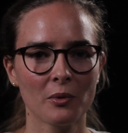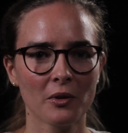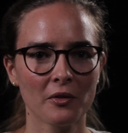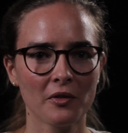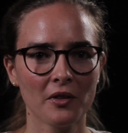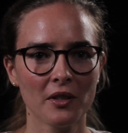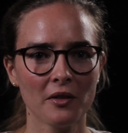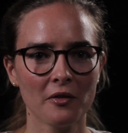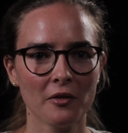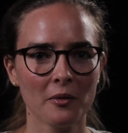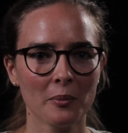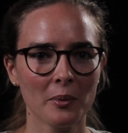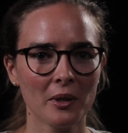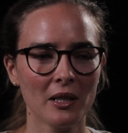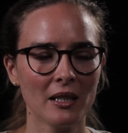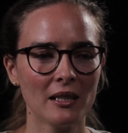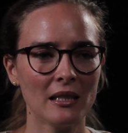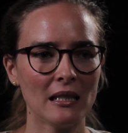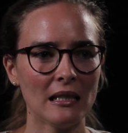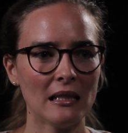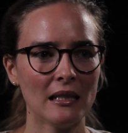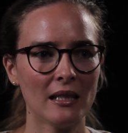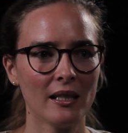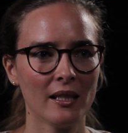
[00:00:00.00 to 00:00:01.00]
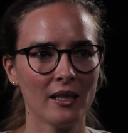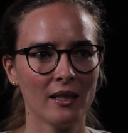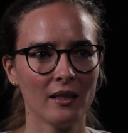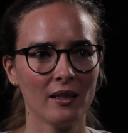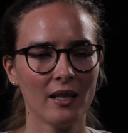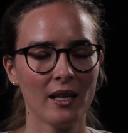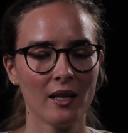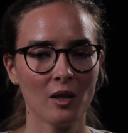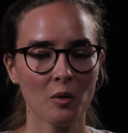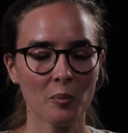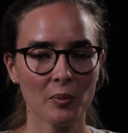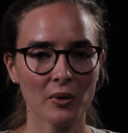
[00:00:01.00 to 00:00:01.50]
of ineffability can
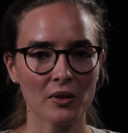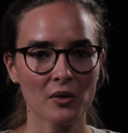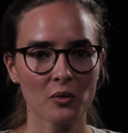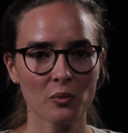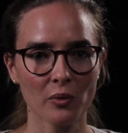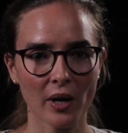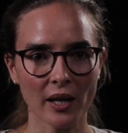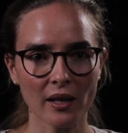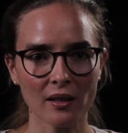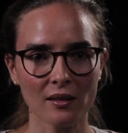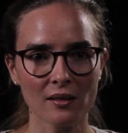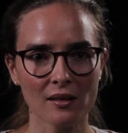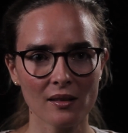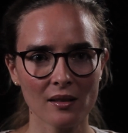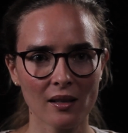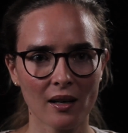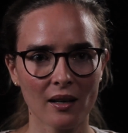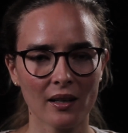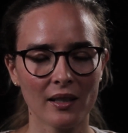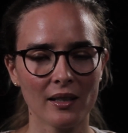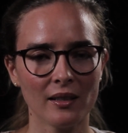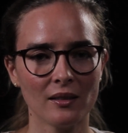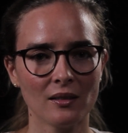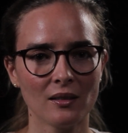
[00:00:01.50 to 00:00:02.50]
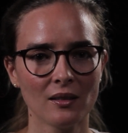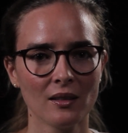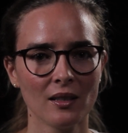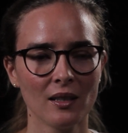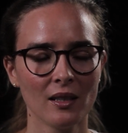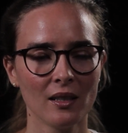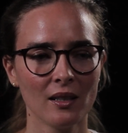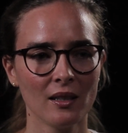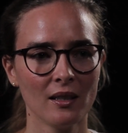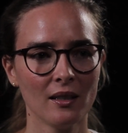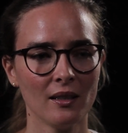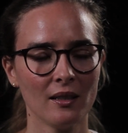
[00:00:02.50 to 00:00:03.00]
help us reconcile
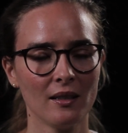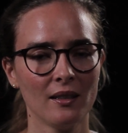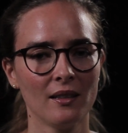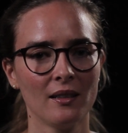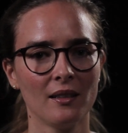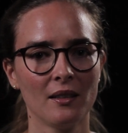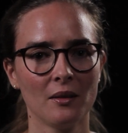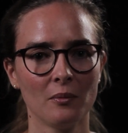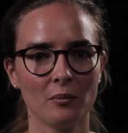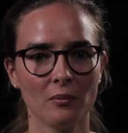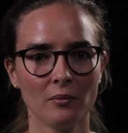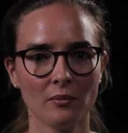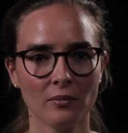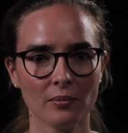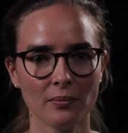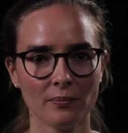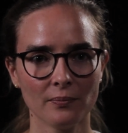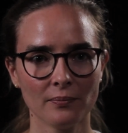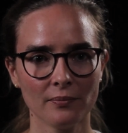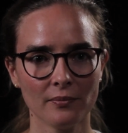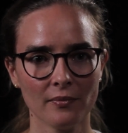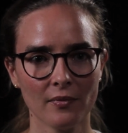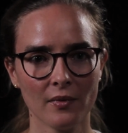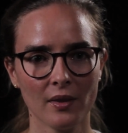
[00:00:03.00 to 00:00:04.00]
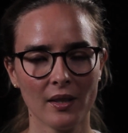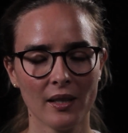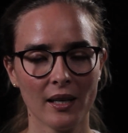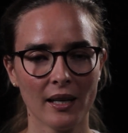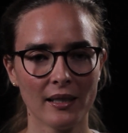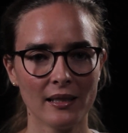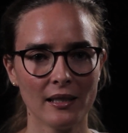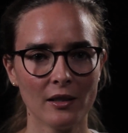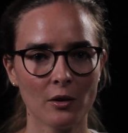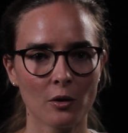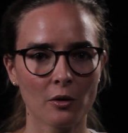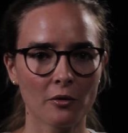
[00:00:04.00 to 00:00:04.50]
the
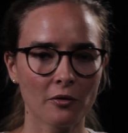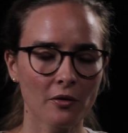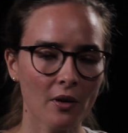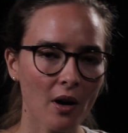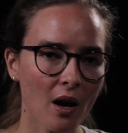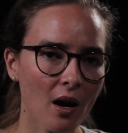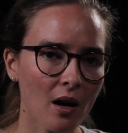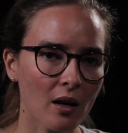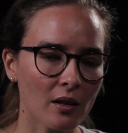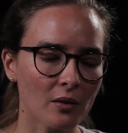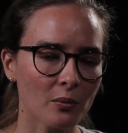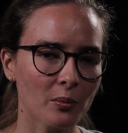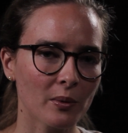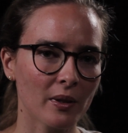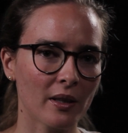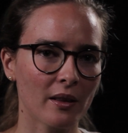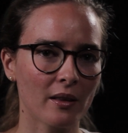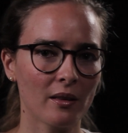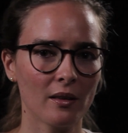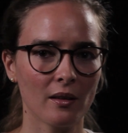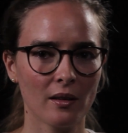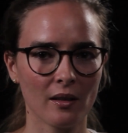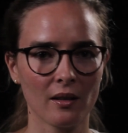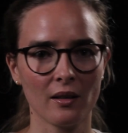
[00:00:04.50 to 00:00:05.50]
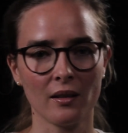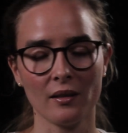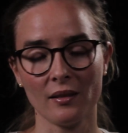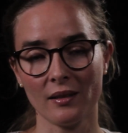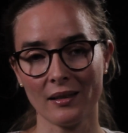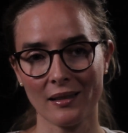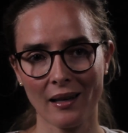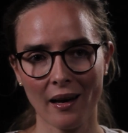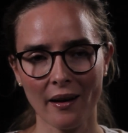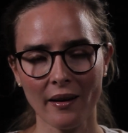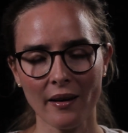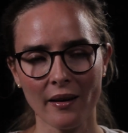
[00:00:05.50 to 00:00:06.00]
idea of God with
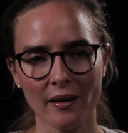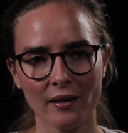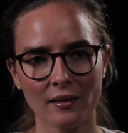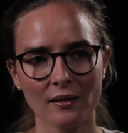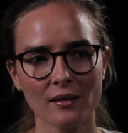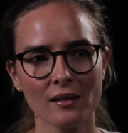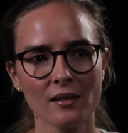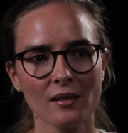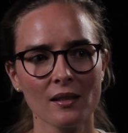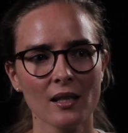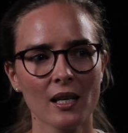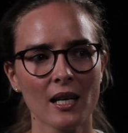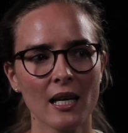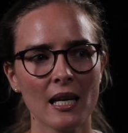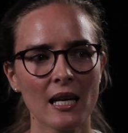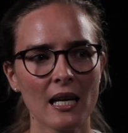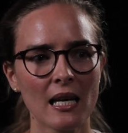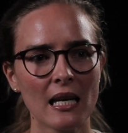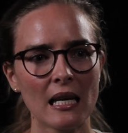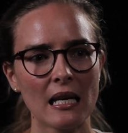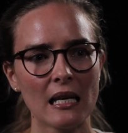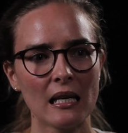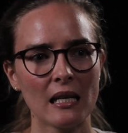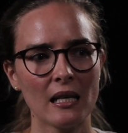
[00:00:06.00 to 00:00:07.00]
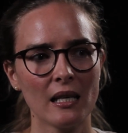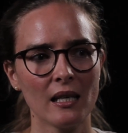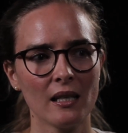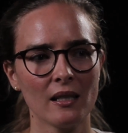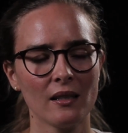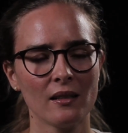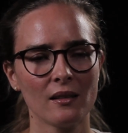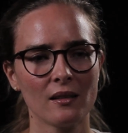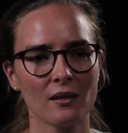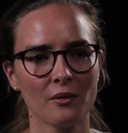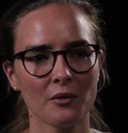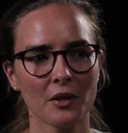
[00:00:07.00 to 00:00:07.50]
science
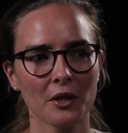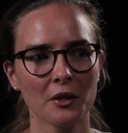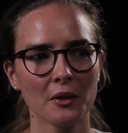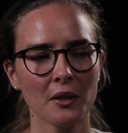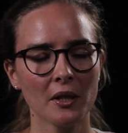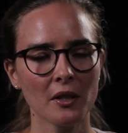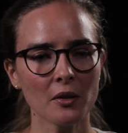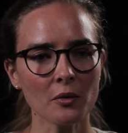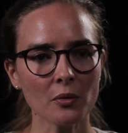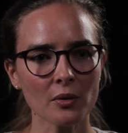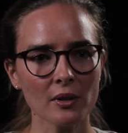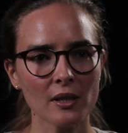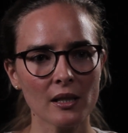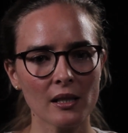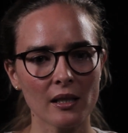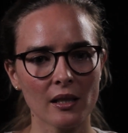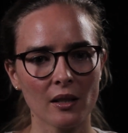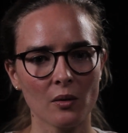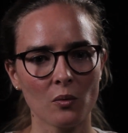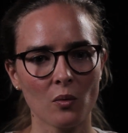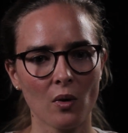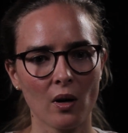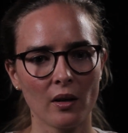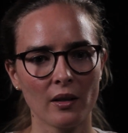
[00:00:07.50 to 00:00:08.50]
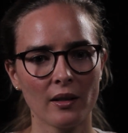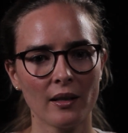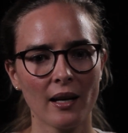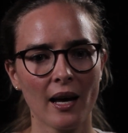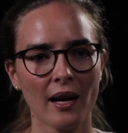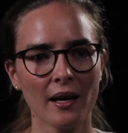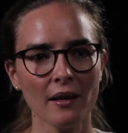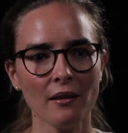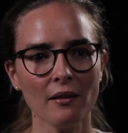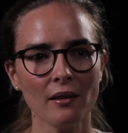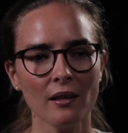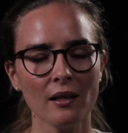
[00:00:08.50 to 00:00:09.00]
is a very interesting one, and
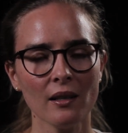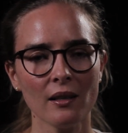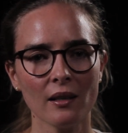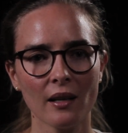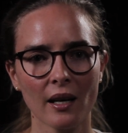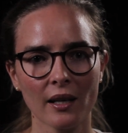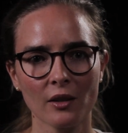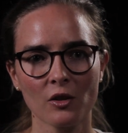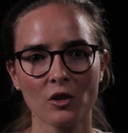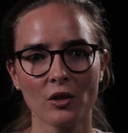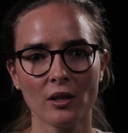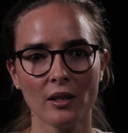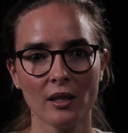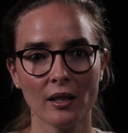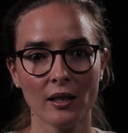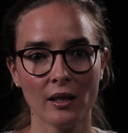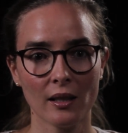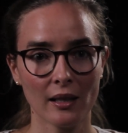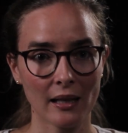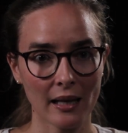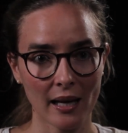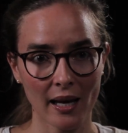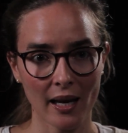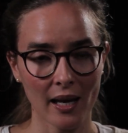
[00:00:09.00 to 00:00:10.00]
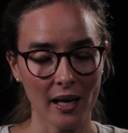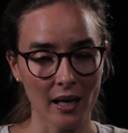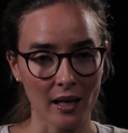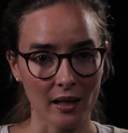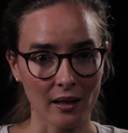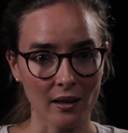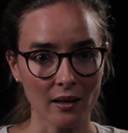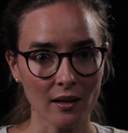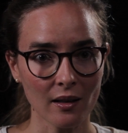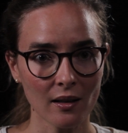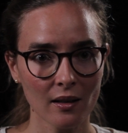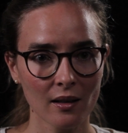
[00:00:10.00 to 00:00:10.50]
I think it actually
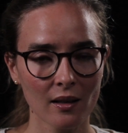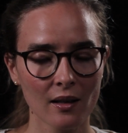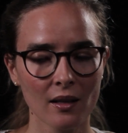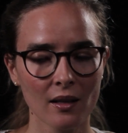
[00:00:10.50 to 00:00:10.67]
can.